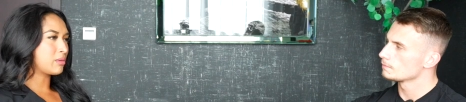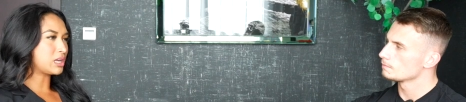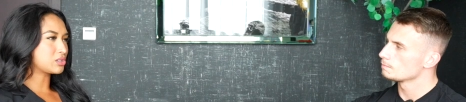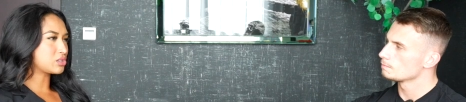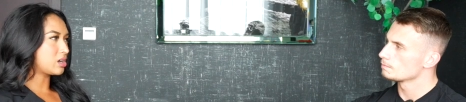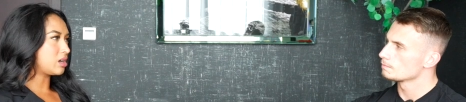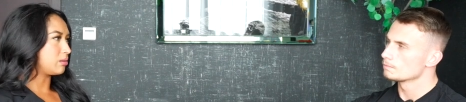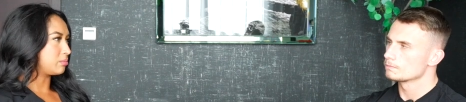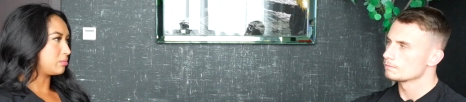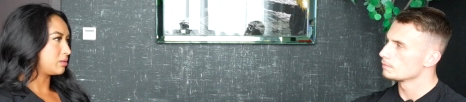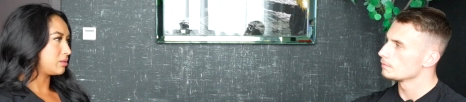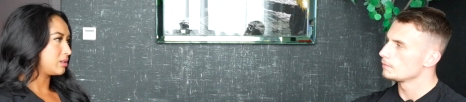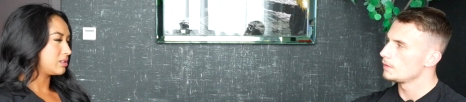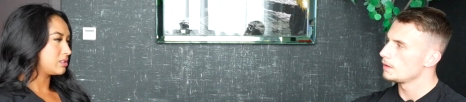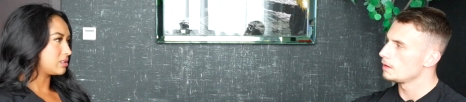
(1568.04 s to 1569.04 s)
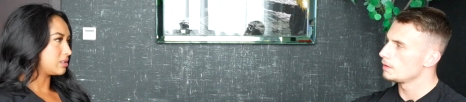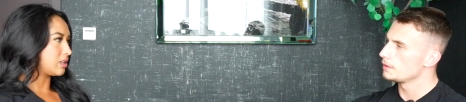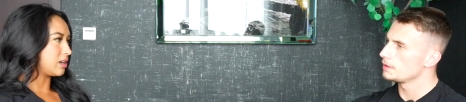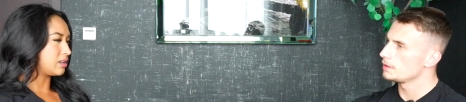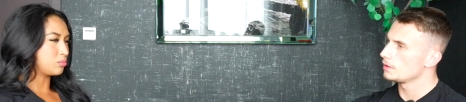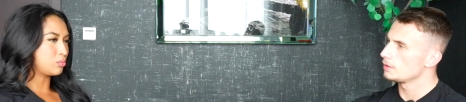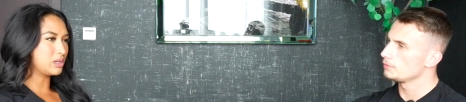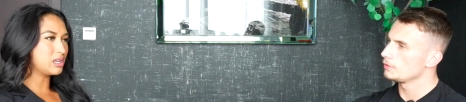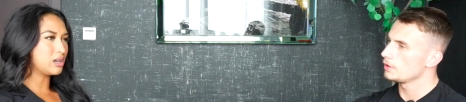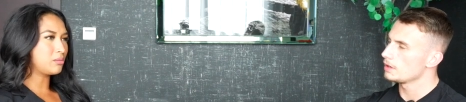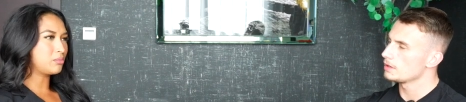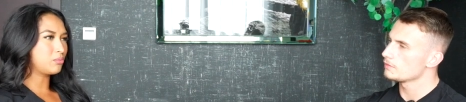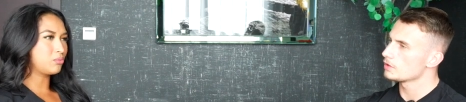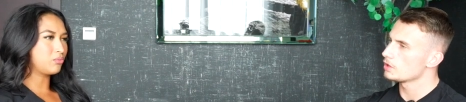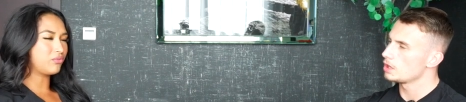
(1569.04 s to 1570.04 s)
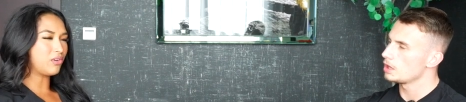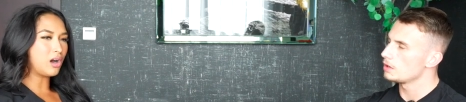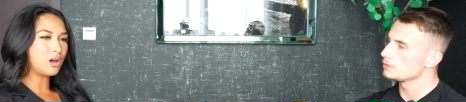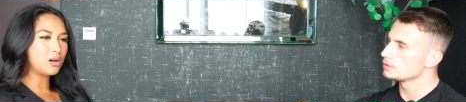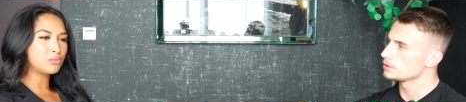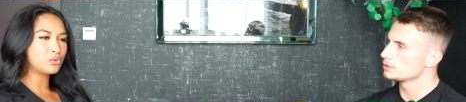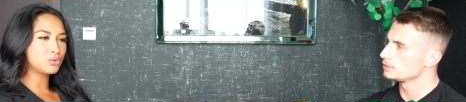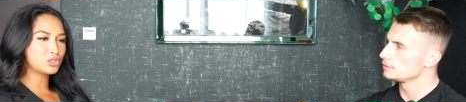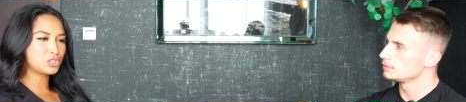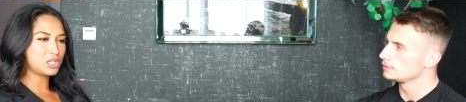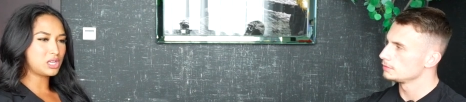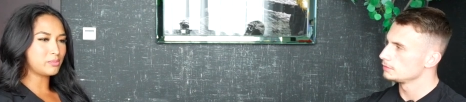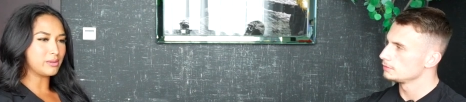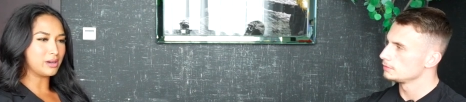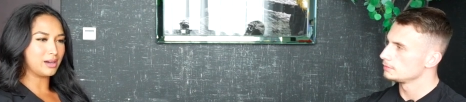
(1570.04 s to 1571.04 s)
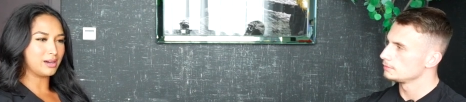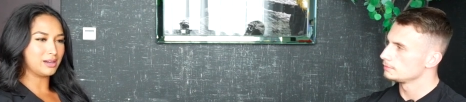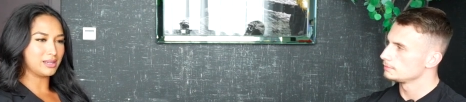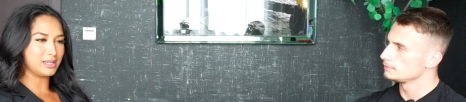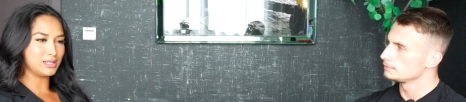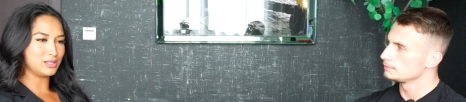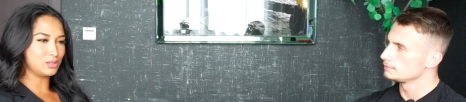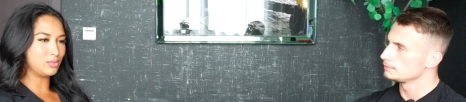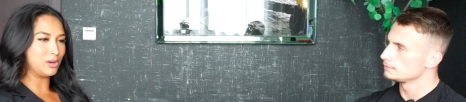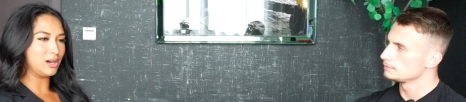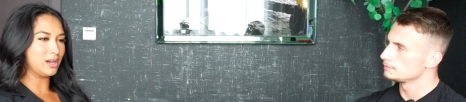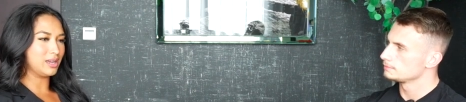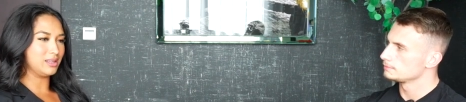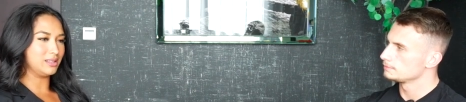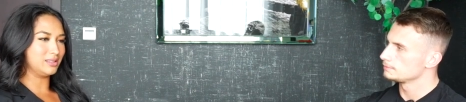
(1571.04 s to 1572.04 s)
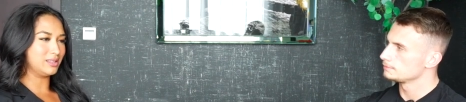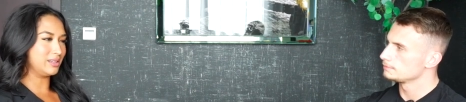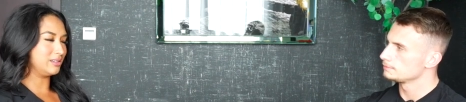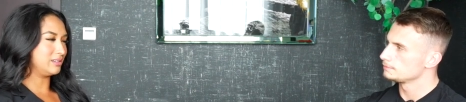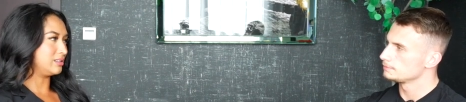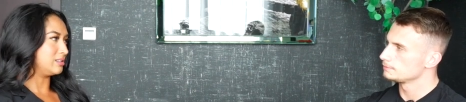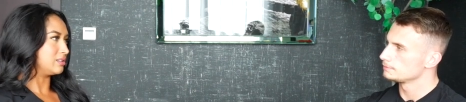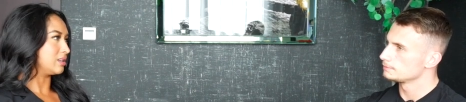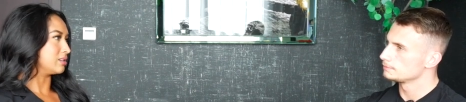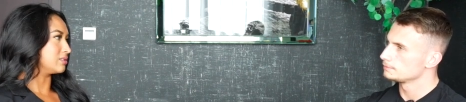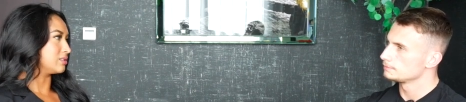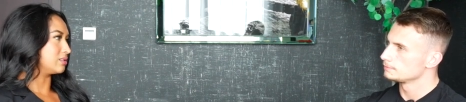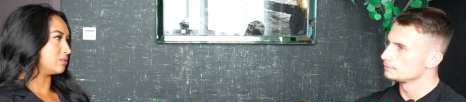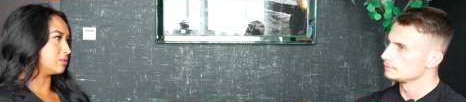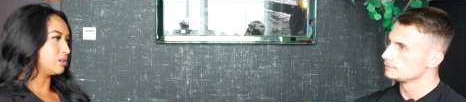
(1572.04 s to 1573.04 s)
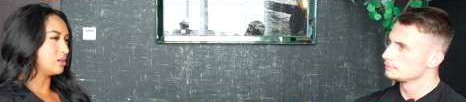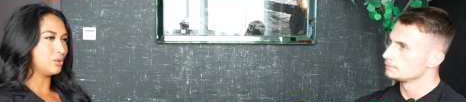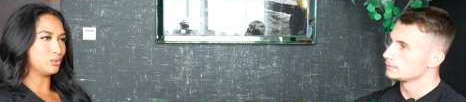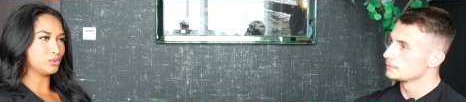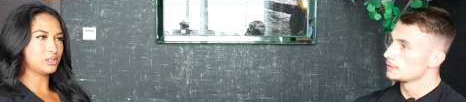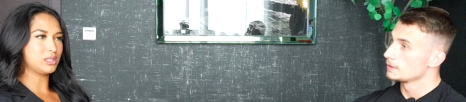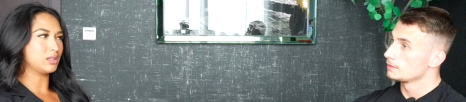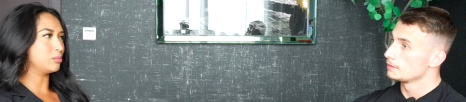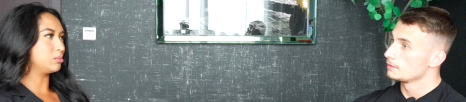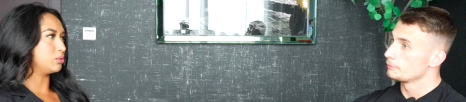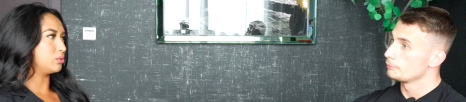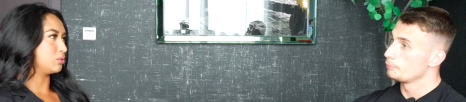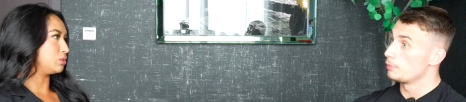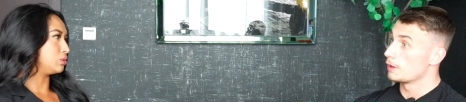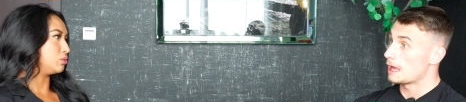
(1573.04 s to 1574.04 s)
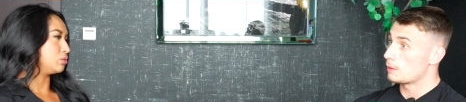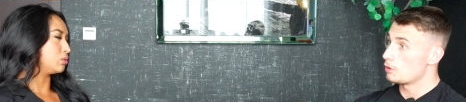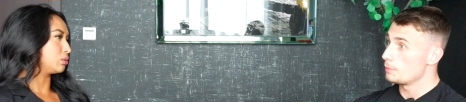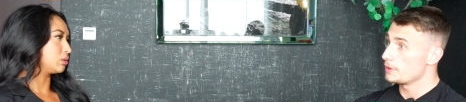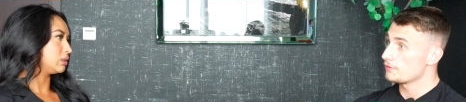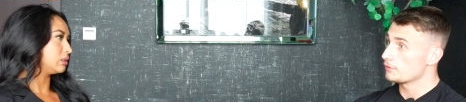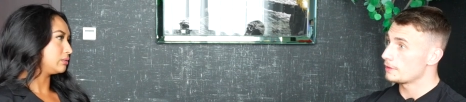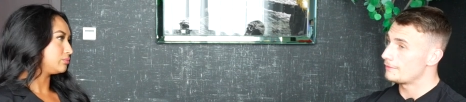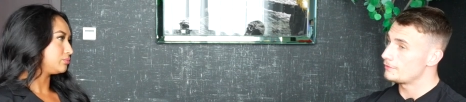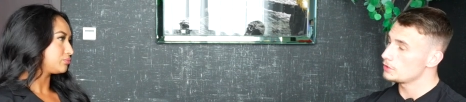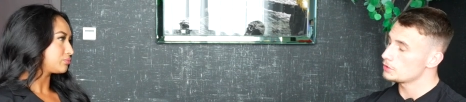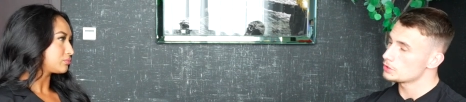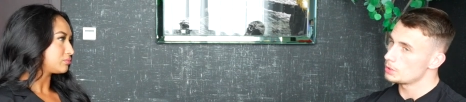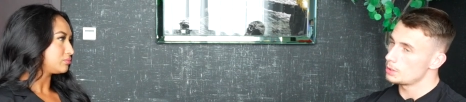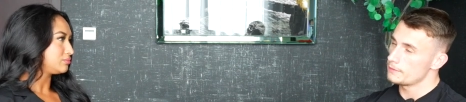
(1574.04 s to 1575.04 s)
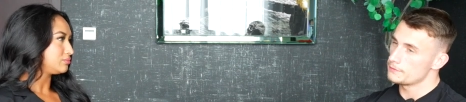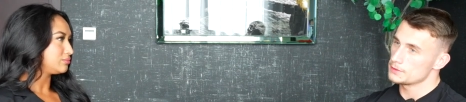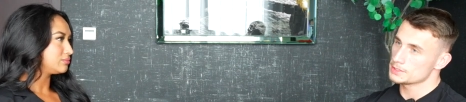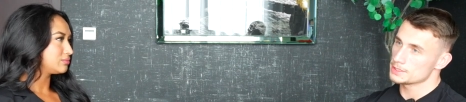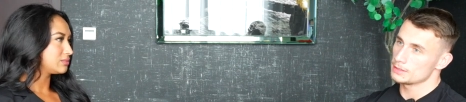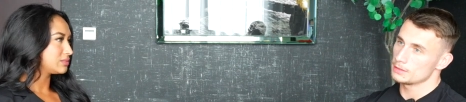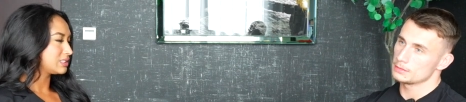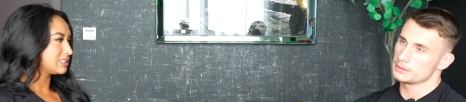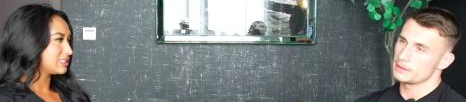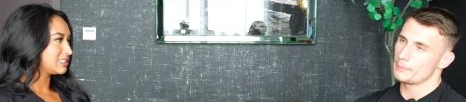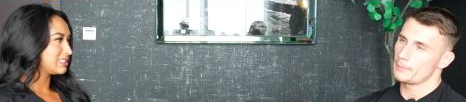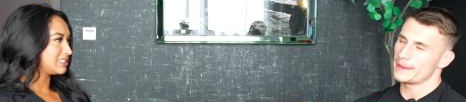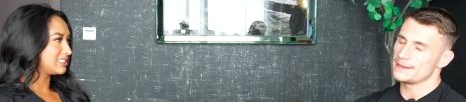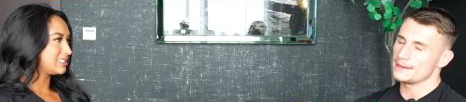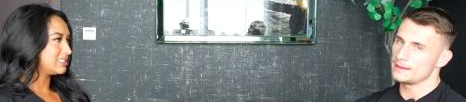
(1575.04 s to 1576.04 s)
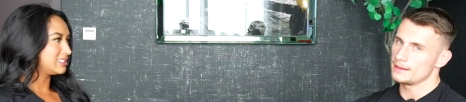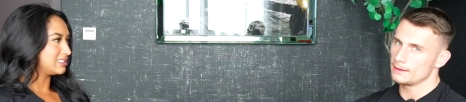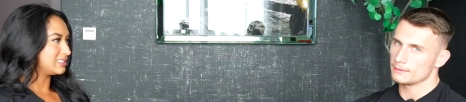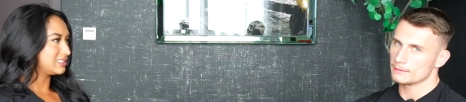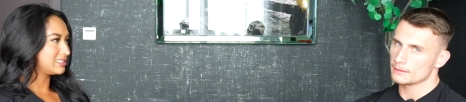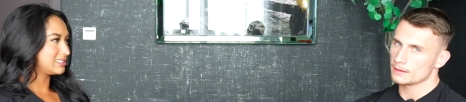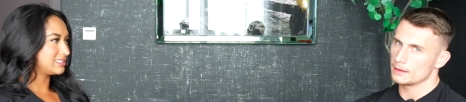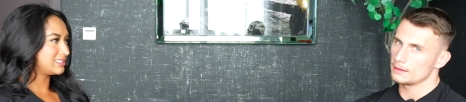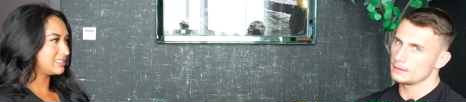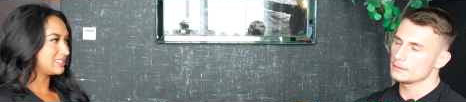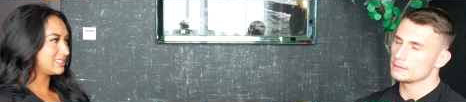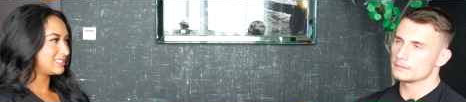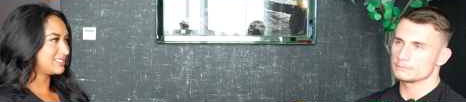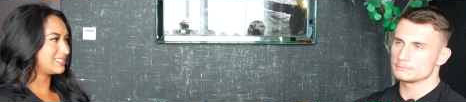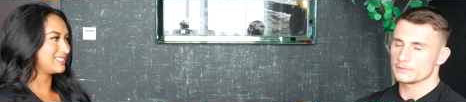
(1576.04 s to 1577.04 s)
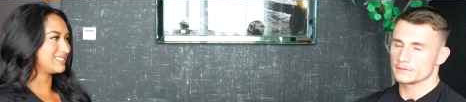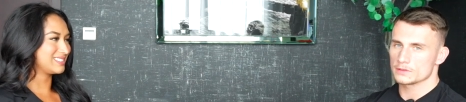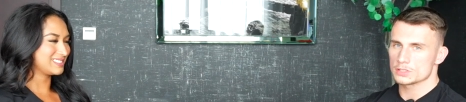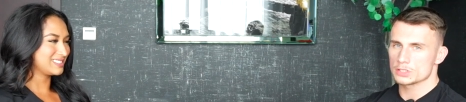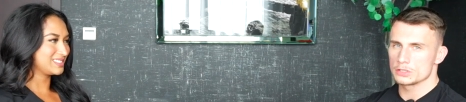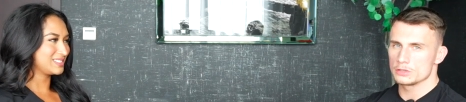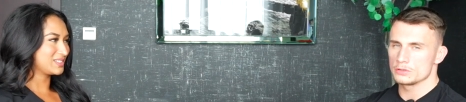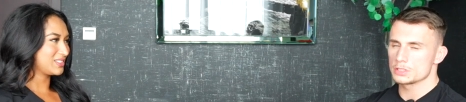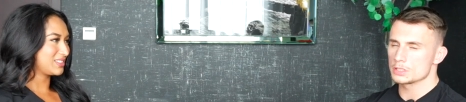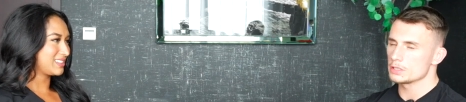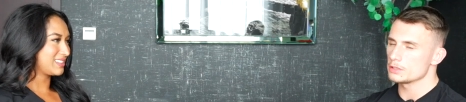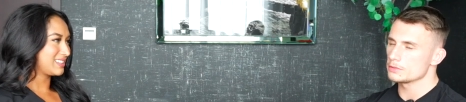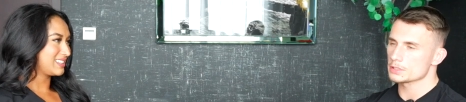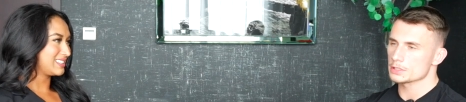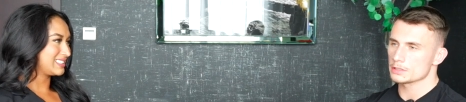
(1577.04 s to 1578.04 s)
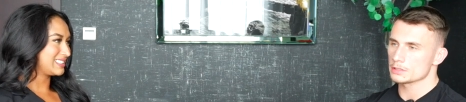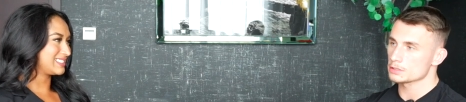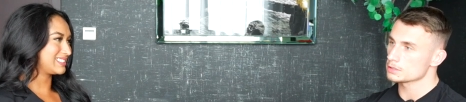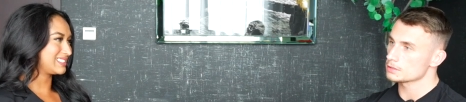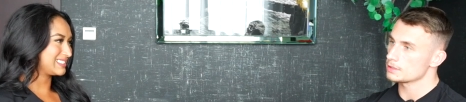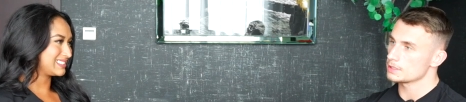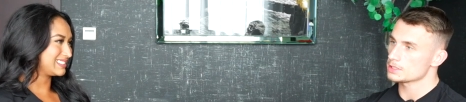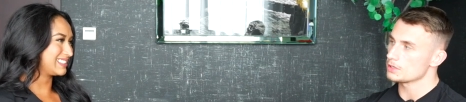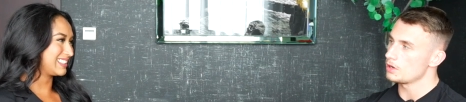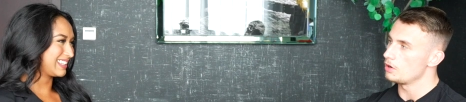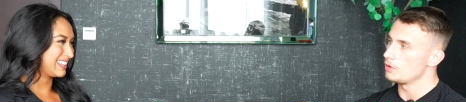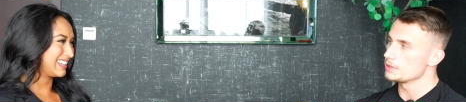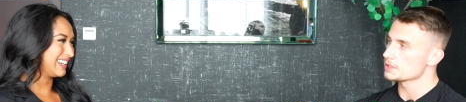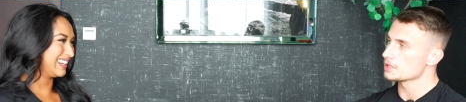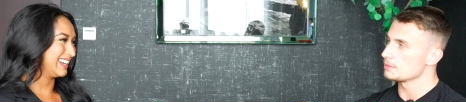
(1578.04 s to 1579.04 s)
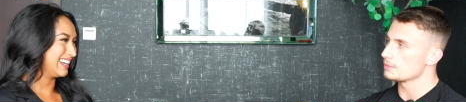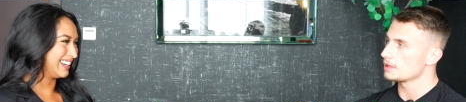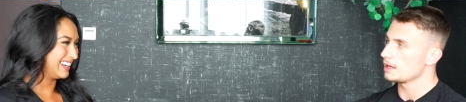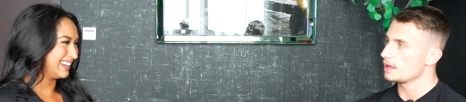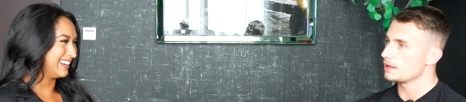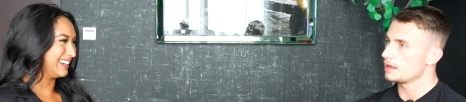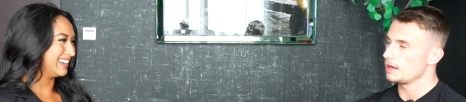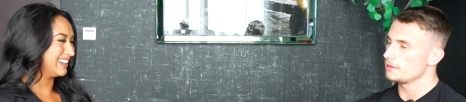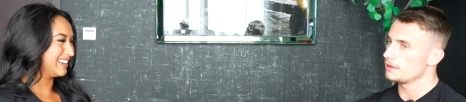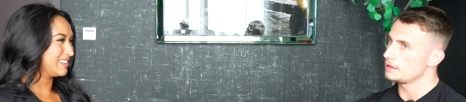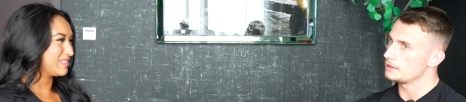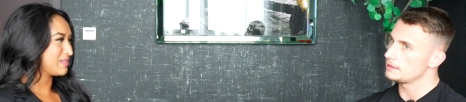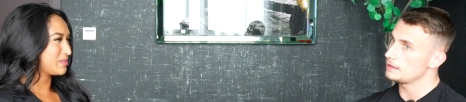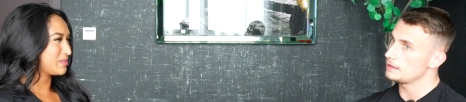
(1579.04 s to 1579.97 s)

Speaker 1: match up.
Speaker 2: No,
Speaker 1: they don't. We are far more cheaper in Dubai than in London or Singapore.
Speaker 2: But that won't be forever. So if you're still debating it, then you snooze, you lose, because it's not always going to be like that. At the end of